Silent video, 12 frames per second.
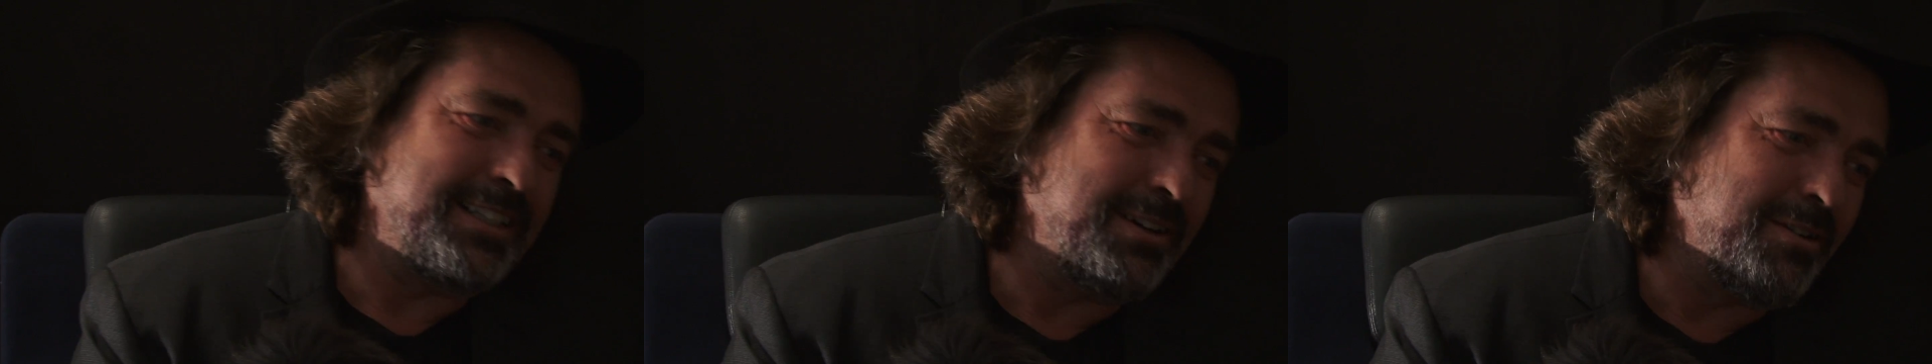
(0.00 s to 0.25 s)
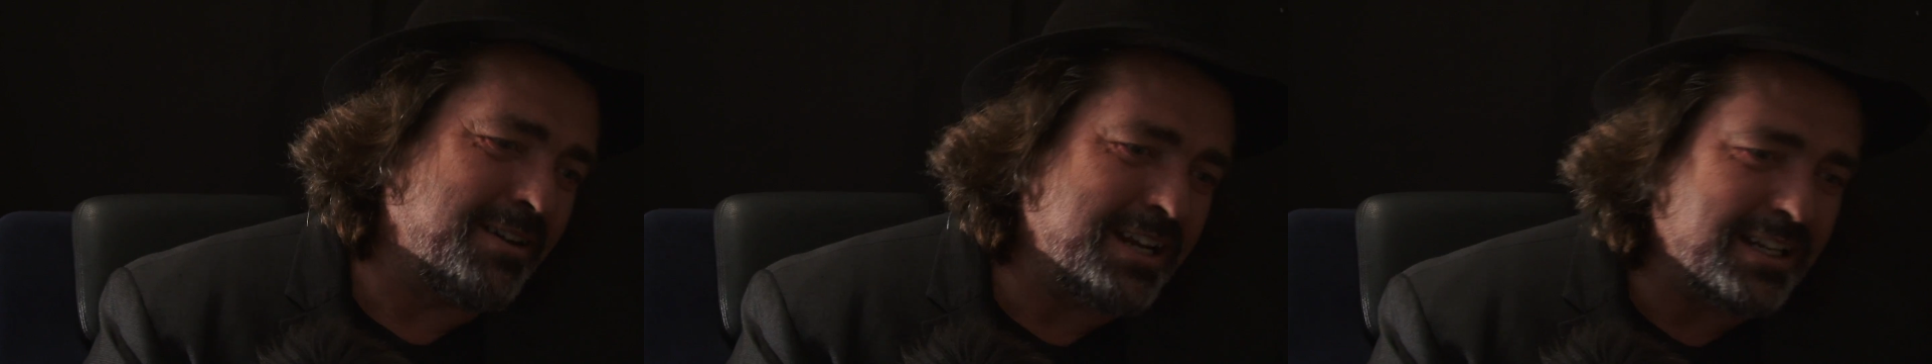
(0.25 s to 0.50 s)
the
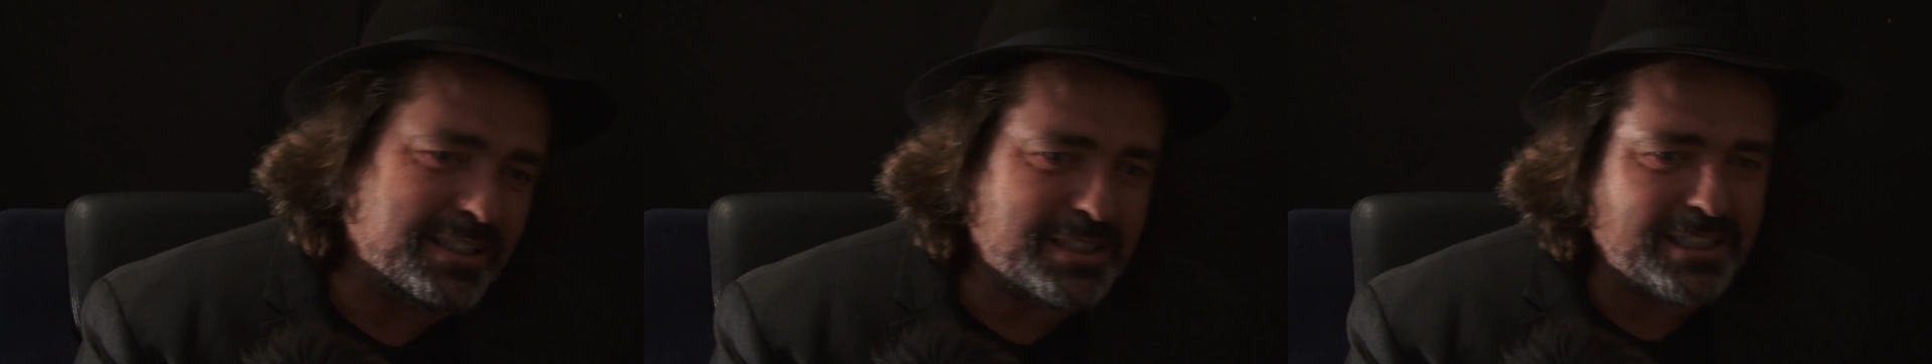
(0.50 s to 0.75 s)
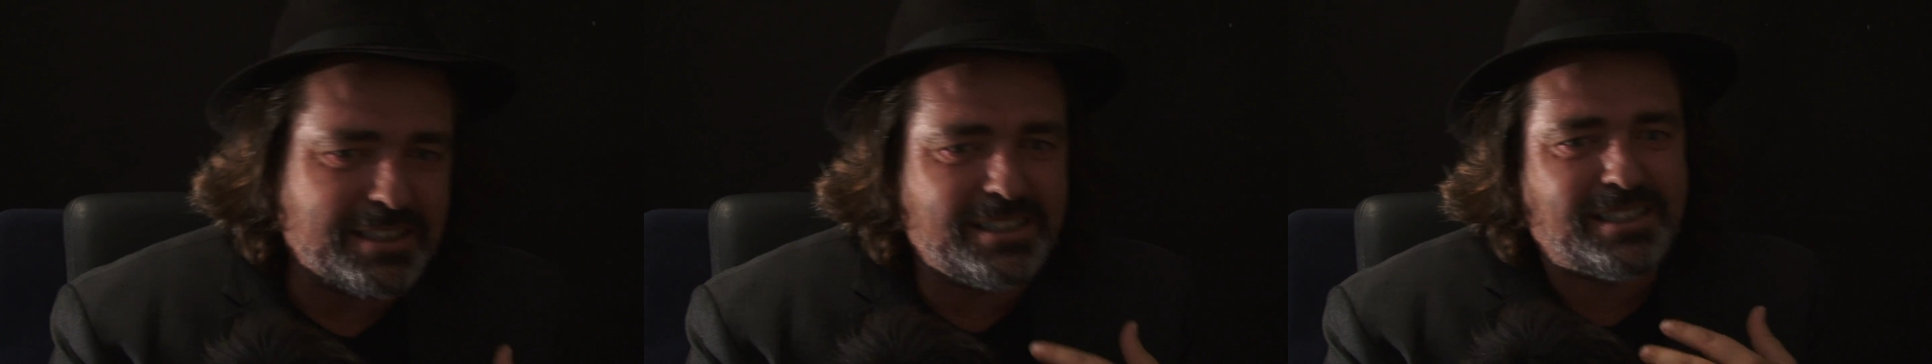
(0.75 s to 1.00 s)
audience
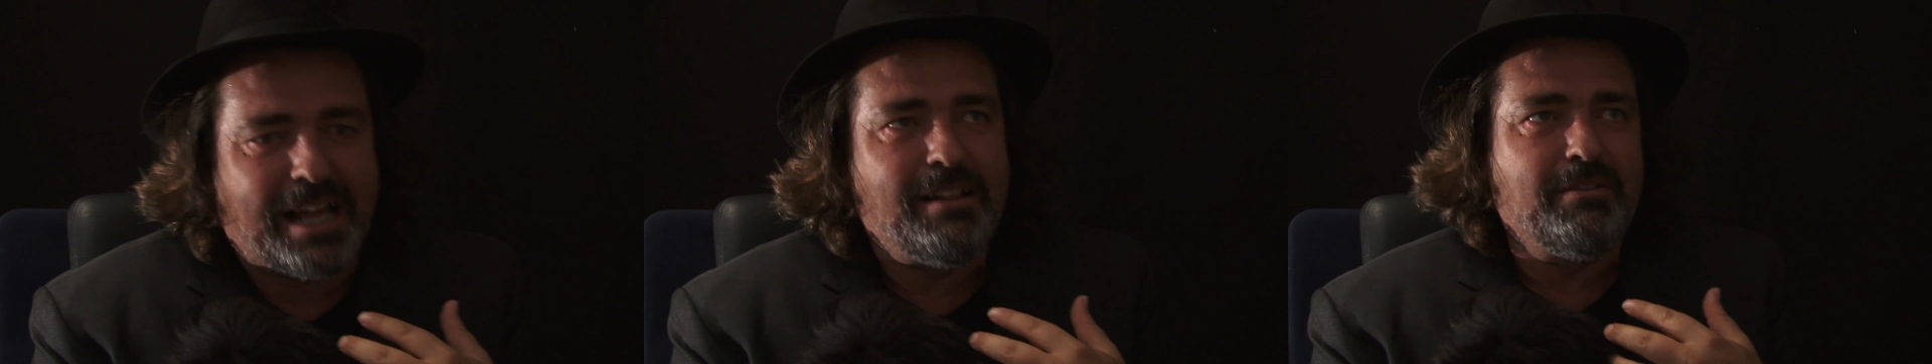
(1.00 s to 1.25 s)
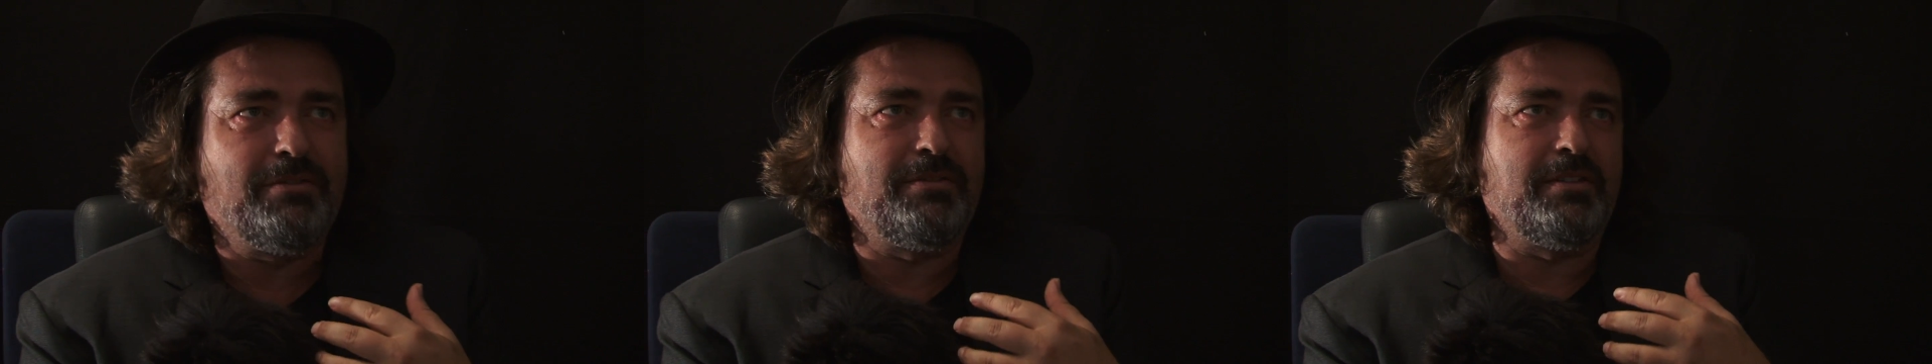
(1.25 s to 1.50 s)

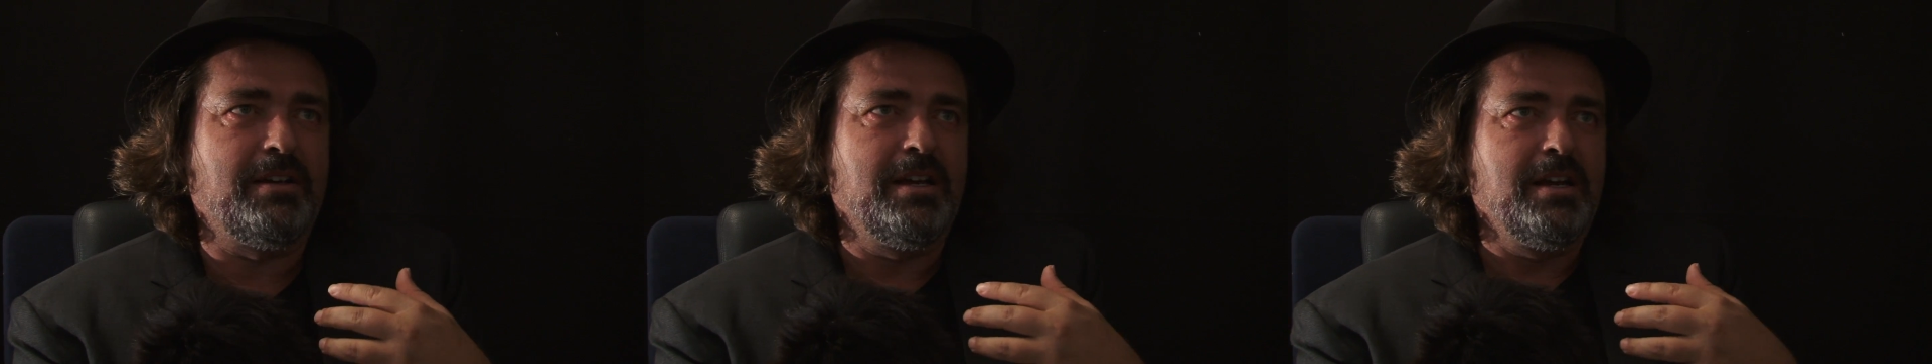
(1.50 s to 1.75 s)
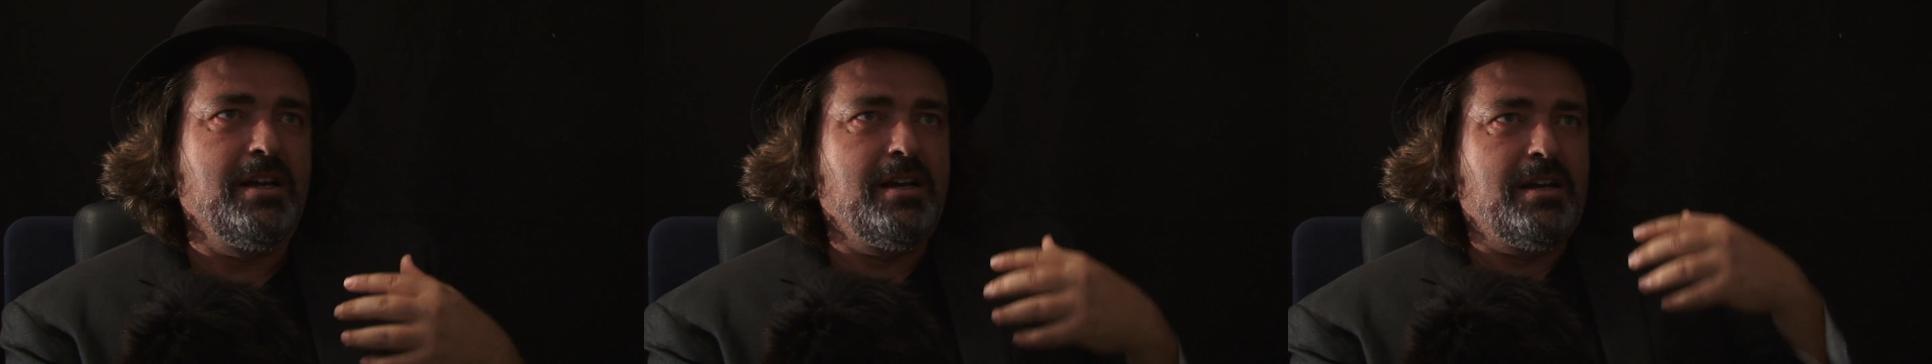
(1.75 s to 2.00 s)
itself
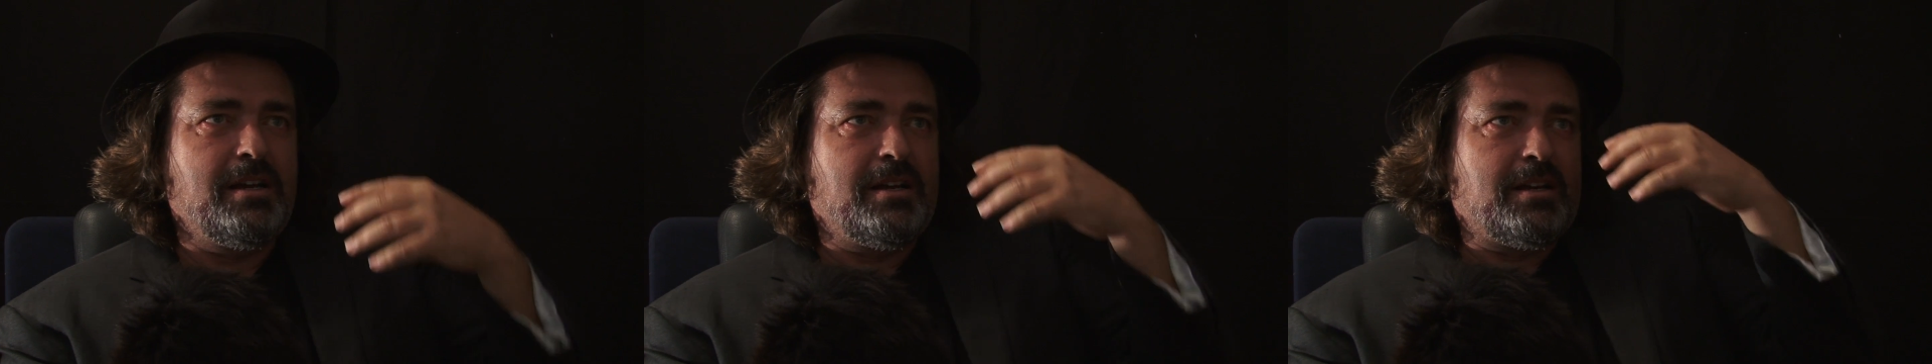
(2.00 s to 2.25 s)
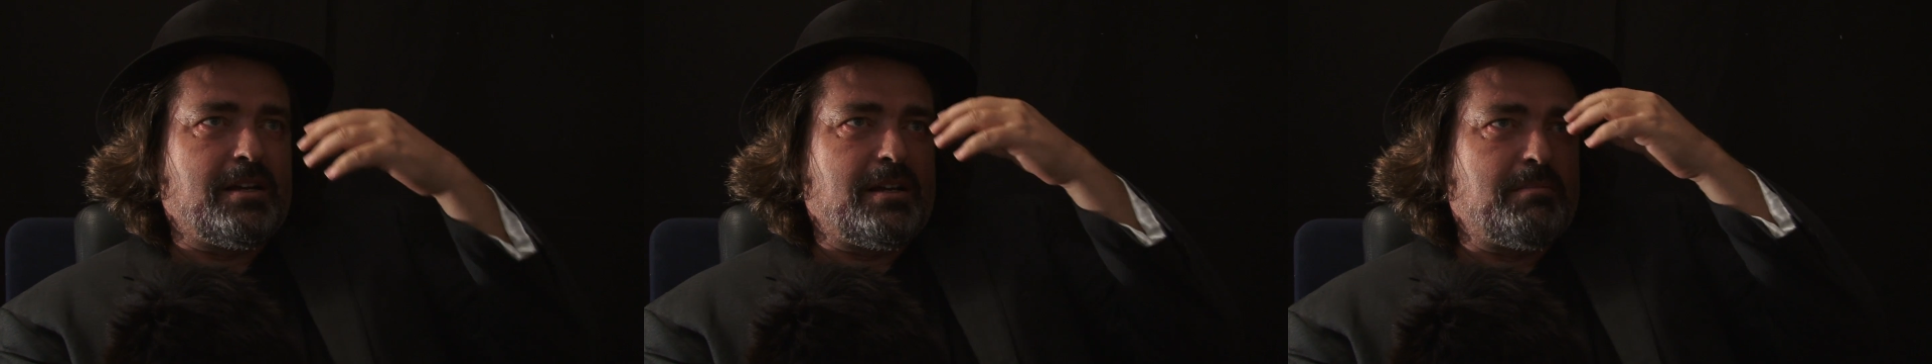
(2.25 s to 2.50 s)

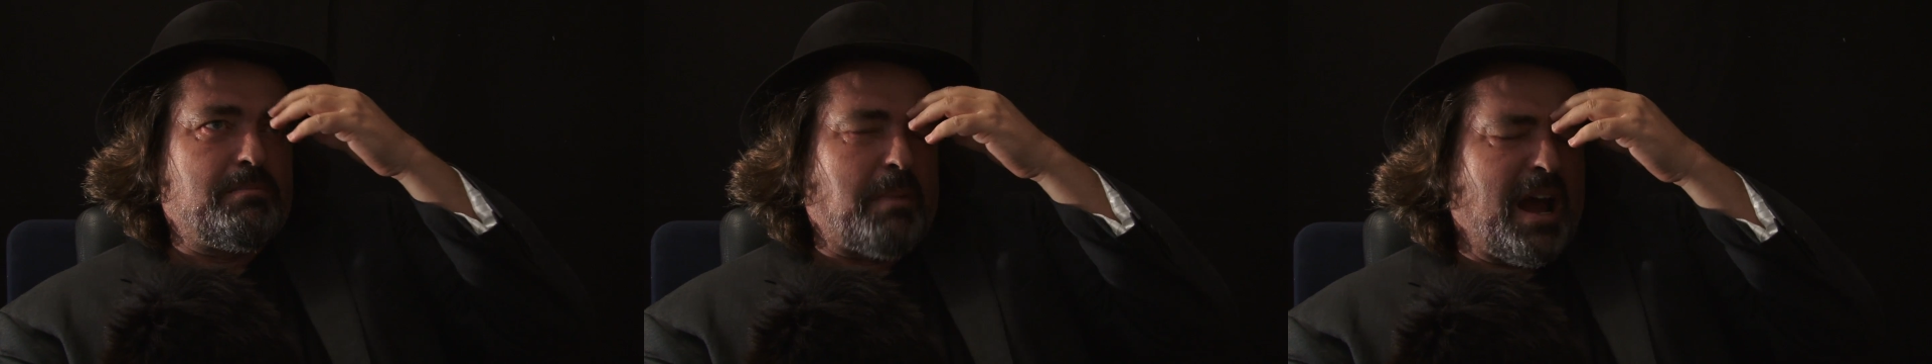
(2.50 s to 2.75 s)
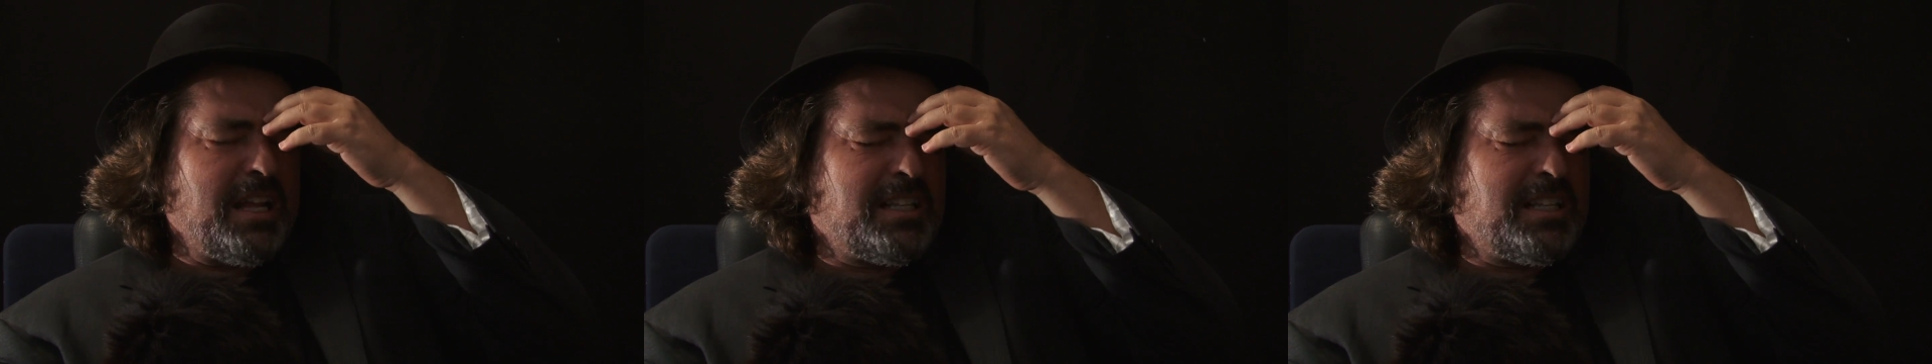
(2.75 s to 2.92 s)
by